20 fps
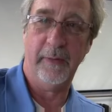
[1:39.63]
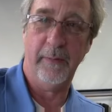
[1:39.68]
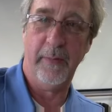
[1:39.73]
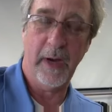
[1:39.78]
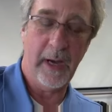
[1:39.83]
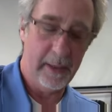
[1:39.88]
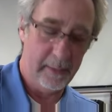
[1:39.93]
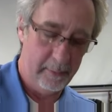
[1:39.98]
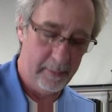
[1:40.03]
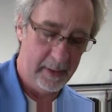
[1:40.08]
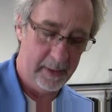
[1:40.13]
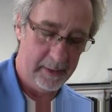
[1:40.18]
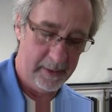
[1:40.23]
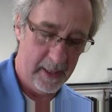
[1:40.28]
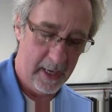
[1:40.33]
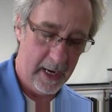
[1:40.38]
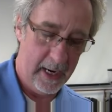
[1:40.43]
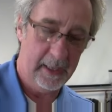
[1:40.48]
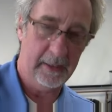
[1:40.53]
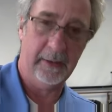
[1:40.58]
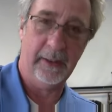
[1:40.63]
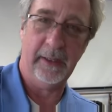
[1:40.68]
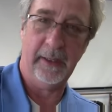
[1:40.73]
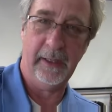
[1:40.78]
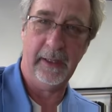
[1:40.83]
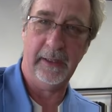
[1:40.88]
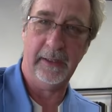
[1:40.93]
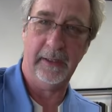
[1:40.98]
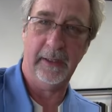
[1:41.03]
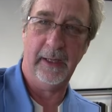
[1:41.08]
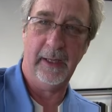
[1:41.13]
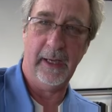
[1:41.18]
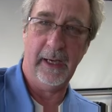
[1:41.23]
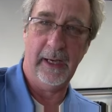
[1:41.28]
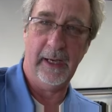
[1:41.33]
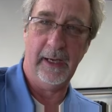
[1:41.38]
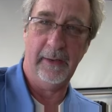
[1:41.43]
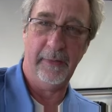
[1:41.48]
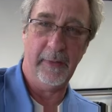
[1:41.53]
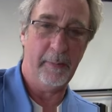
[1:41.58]
might be dialing in
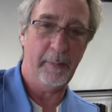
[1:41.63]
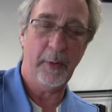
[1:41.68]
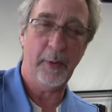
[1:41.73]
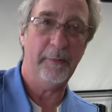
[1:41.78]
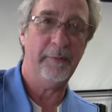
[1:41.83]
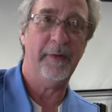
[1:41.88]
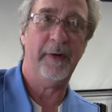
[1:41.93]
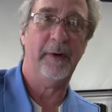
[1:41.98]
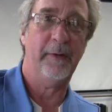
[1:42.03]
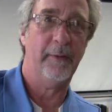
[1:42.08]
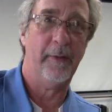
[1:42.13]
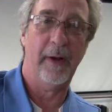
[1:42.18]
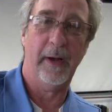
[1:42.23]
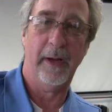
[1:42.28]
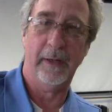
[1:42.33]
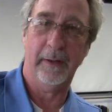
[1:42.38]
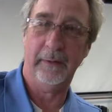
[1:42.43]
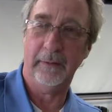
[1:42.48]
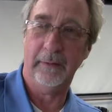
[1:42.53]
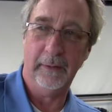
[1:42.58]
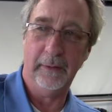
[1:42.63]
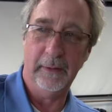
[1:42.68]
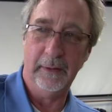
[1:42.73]
the perfect grind,